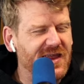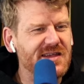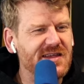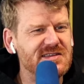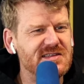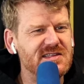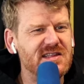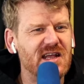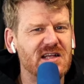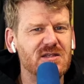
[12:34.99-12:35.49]
and
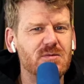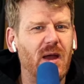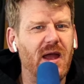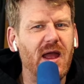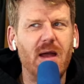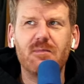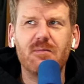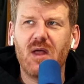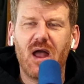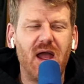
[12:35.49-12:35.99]
that's why I'm
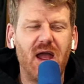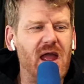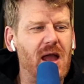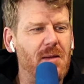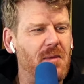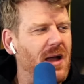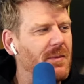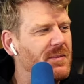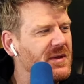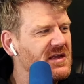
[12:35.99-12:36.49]
I am
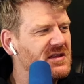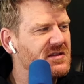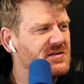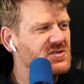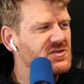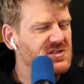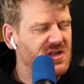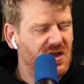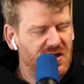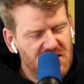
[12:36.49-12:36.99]
happy to just
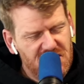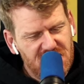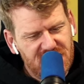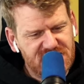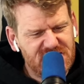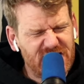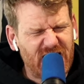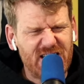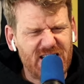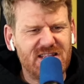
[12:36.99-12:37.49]
a
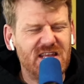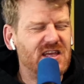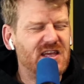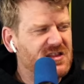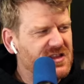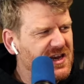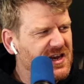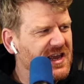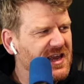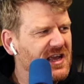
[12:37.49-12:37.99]
Saturday
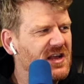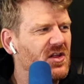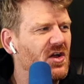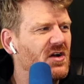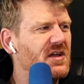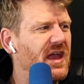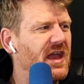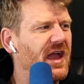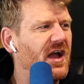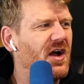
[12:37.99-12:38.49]
three o'clock
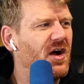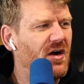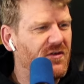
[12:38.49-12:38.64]
kickoff,